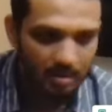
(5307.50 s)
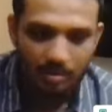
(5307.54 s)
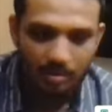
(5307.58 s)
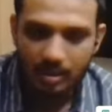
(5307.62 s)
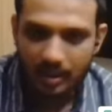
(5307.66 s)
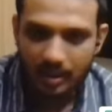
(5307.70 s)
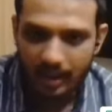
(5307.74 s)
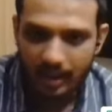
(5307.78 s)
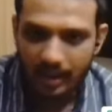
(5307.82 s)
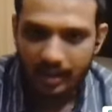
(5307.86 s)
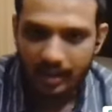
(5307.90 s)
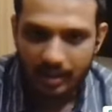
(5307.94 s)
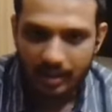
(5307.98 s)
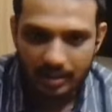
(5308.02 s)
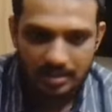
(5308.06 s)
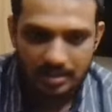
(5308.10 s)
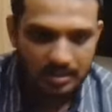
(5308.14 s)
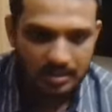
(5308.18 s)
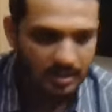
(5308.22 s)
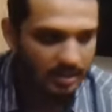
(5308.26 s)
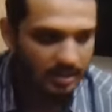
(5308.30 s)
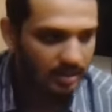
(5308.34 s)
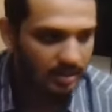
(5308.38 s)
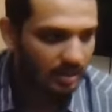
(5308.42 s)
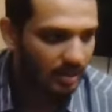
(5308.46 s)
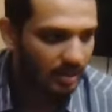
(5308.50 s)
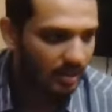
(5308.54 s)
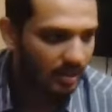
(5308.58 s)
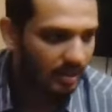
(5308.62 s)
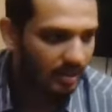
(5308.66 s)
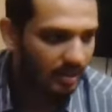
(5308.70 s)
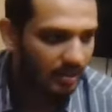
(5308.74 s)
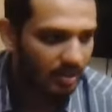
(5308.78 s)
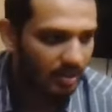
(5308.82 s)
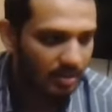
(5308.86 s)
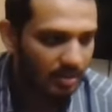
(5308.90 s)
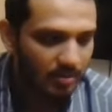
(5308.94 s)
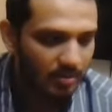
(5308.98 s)
to a greater extent
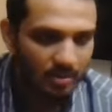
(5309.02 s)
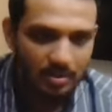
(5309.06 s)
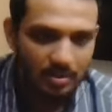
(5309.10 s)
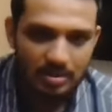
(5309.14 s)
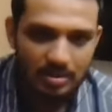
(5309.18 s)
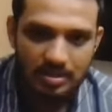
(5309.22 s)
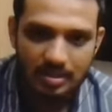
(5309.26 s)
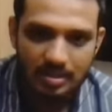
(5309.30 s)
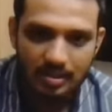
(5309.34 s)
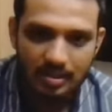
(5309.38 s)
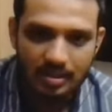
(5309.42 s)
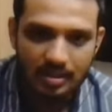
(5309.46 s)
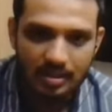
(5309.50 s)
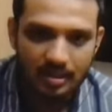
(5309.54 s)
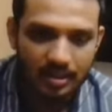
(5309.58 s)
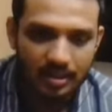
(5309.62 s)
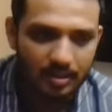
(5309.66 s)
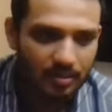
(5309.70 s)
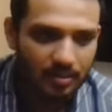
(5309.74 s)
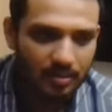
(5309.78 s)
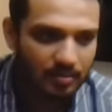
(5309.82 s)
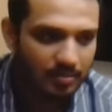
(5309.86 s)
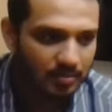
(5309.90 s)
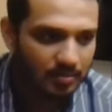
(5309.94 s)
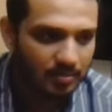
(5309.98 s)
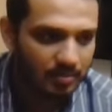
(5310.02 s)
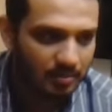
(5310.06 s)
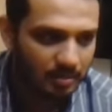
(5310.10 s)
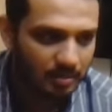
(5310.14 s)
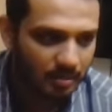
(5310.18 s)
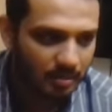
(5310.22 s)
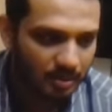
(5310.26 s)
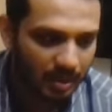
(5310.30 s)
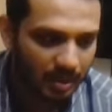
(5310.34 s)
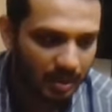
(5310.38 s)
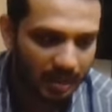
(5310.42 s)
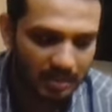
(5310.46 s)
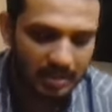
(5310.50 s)
almost you know
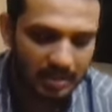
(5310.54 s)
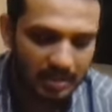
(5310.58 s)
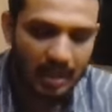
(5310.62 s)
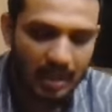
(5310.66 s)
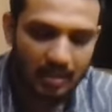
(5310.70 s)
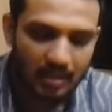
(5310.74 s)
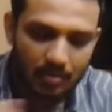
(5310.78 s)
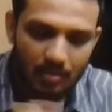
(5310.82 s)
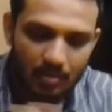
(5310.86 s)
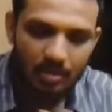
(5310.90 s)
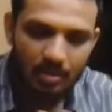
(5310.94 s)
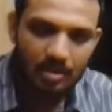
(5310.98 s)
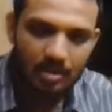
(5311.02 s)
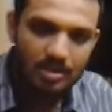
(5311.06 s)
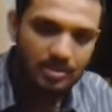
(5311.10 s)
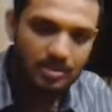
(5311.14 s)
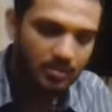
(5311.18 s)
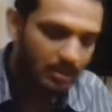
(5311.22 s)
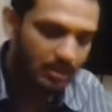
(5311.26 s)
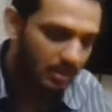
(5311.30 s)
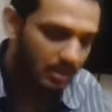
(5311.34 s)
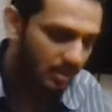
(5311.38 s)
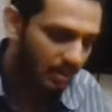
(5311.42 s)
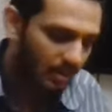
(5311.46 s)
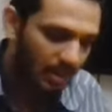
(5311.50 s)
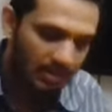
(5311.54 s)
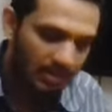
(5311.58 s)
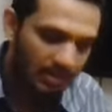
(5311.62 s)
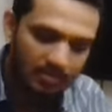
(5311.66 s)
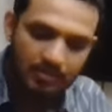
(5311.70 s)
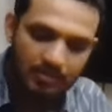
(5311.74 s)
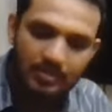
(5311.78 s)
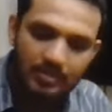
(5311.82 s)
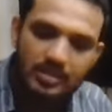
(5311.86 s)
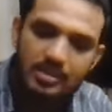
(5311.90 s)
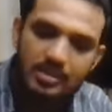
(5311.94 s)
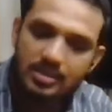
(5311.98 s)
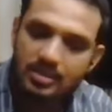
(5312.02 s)
you could actually have walls with
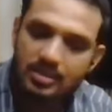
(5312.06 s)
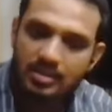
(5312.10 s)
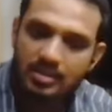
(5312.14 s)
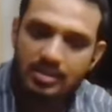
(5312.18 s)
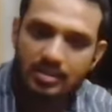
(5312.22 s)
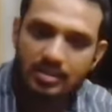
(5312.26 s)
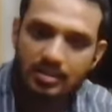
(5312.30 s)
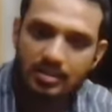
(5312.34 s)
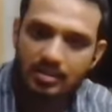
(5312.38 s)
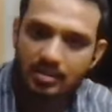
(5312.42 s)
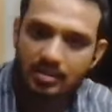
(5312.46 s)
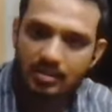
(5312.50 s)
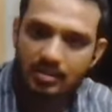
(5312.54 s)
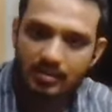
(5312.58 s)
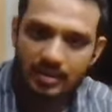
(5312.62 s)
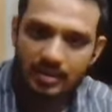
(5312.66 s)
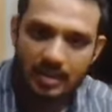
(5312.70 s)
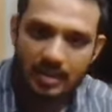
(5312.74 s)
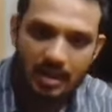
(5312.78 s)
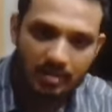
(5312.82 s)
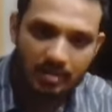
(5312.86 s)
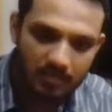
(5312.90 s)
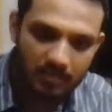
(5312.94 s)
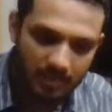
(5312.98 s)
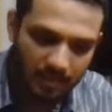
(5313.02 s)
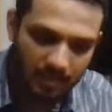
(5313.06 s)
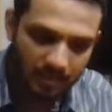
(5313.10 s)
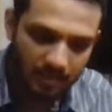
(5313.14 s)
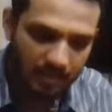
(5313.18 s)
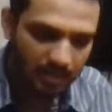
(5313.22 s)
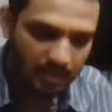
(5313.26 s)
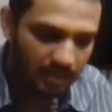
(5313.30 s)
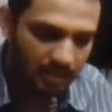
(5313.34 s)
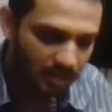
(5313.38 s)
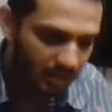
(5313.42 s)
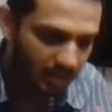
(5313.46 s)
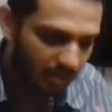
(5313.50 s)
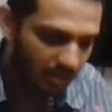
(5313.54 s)
infills which have
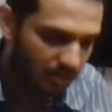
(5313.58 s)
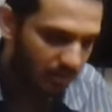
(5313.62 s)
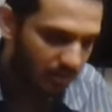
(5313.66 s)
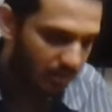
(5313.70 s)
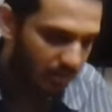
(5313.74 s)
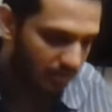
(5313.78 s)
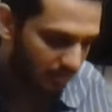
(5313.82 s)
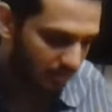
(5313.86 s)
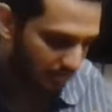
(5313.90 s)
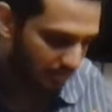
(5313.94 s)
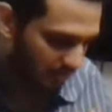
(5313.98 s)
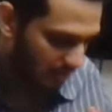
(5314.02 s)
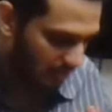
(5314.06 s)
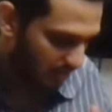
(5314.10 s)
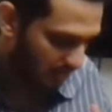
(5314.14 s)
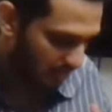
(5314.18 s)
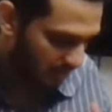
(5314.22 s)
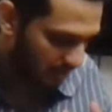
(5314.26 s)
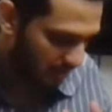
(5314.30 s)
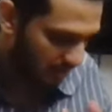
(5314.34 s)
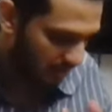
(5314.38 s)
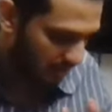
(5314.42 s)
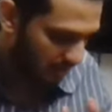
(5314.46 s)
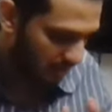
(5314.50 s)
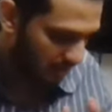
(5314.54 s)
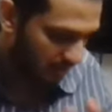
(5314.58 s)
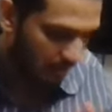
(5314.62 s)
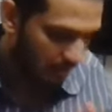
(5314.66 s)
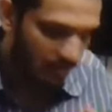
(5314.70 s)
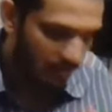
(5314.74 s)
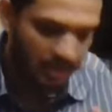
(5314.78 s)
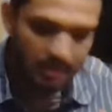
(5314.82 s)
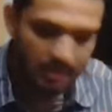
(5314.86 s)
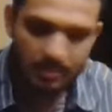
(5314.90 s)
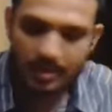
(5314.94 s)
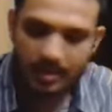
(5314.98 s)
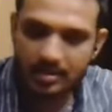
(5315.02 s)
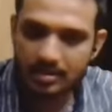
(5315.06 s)
you know uh,
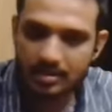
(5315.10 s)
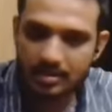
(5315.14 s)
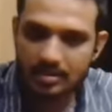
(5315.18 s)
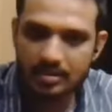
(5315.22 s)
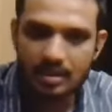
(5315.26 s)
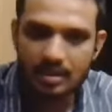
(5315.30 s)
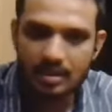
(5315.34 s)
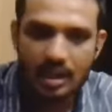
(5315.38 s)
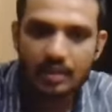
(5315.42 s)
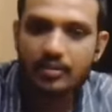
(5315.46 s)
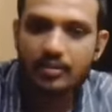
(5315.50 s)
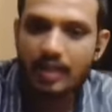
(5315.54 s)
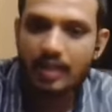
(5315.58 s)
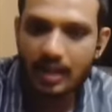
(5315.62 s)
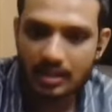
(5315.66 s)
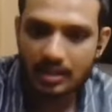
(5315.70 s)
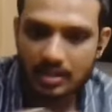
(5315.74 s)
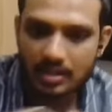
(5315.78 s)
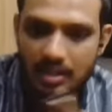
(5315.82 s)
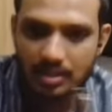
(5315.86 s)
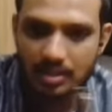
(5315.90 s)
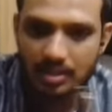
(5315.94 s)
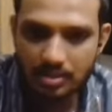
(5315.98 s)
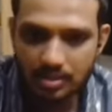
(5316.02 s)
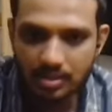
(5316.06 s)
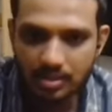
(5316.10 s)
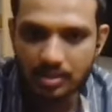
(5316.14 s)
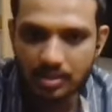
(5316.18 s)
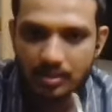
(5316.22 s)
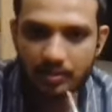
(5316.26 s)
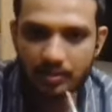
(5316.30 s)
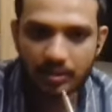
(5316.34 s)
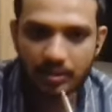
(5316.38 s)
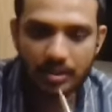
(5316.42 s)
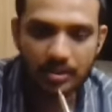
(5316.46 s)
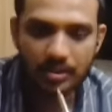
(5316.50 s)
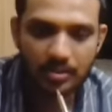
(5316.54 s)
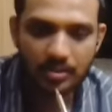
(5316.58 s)
empty spaces. I would actually show you
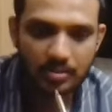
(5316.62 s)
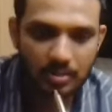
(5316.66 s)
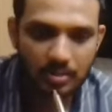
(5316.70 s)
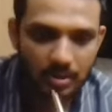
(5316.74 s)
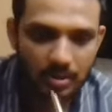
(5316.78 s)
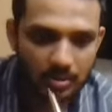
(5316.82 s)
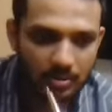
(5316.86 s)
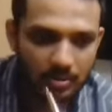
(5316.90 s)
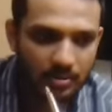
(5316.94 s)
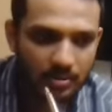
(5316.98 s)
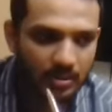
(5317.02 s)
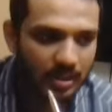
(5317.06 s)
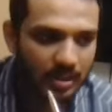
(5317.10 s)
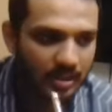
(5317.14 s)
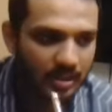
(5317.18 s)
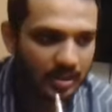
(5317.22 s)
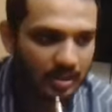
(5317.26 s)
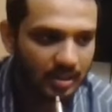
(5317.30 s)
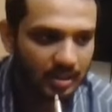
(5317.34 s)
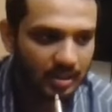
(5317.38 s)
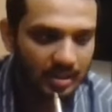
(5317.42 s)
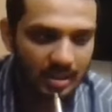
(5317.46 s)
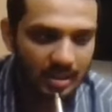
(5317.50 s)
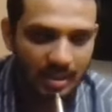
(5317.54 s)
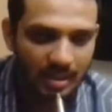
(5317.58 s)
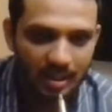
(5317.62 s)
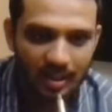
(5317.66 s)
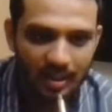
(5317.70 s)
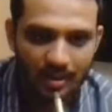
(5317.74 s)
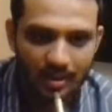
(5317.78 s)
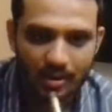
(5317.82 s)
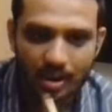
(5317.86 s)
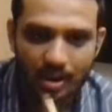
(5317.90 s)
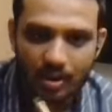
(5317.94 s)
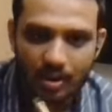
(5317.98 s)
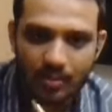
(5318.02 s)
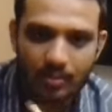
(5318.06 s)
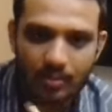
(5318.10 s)
a video tomorrow uh, you
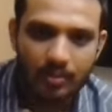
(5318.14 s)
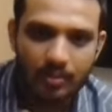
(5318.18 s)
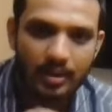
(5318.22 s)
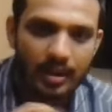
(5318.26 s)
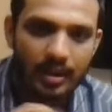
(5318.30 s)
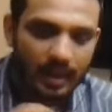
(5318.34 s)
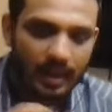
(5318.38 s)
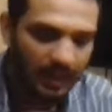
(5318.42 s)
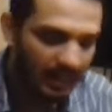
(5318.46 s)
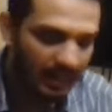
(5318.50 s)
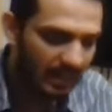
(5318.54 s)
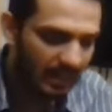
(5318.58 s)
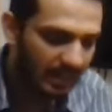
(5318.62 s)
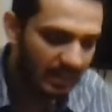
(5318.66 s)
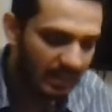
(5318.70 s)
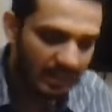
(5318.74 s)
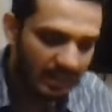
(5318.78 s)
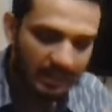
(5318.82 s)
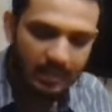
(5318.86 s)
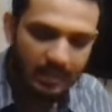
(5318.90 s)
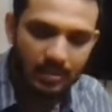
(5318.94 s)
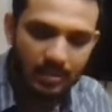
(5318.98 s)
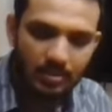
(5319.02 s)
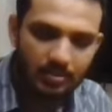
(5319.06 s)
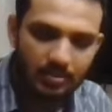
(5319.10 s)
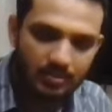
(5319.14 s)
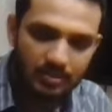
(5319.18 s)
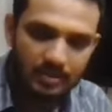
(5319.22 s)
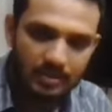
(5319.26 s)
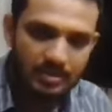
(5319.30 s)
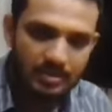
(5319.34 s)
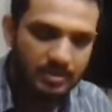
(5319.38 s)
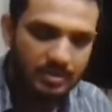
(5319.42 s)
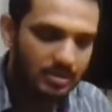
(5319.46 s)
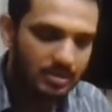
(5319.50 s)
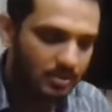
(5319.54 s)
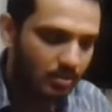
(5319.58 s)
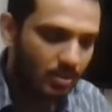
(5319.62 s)
know, how interior of
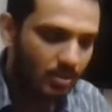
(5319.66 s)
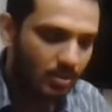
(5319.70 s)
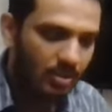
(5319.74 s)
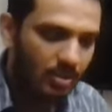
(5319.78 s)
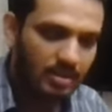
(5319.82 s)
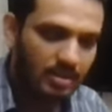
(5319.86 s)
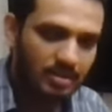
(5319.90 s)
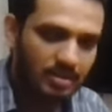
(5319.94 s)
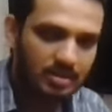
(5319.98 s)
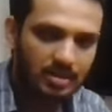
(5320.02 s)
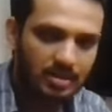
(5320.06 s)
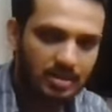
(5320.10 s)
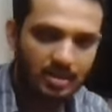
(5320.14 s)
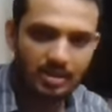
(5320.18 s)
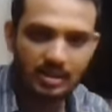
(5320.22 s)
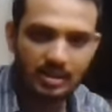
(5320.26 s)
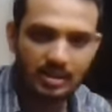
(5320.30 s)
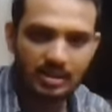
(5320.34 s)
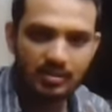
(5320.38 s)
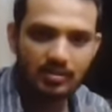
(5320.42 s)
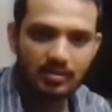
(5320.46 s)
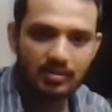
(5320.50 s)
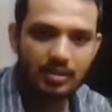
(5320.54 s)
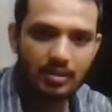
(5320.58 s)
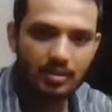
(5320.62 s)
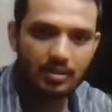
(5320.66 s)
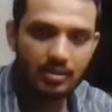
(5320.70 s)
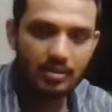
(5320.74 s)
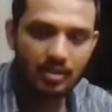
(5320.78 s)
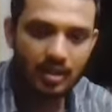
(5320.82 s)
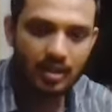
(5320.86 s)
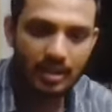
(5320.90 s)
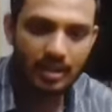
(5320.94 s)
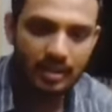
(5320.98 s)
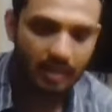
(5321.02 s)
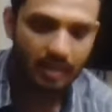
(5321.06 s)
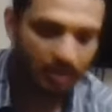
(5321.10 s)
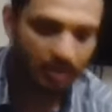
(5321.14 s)
this walls uh, will
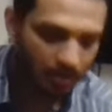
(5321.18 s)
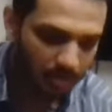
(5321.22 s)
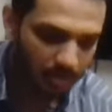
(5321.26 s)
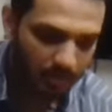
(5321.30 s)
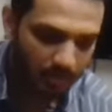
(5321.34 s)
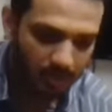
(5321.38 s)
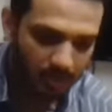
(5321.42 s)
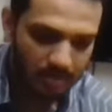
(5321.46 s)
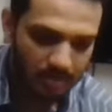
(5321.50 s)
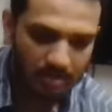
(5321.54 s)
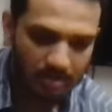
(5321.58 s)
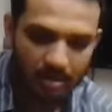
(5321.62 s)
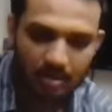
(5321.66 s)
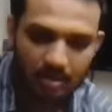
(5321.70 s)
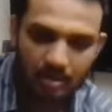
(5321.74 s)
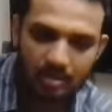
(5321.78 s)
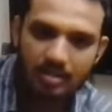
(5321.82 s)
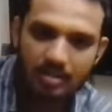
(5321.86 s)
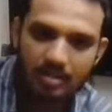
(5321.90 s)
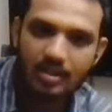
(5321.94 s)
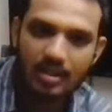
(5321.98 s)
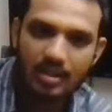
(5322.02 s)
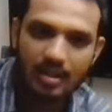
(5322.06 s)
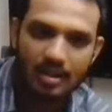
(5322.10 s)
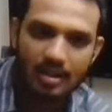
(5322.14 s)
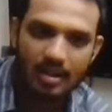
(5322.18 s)
look like. It won't be solid,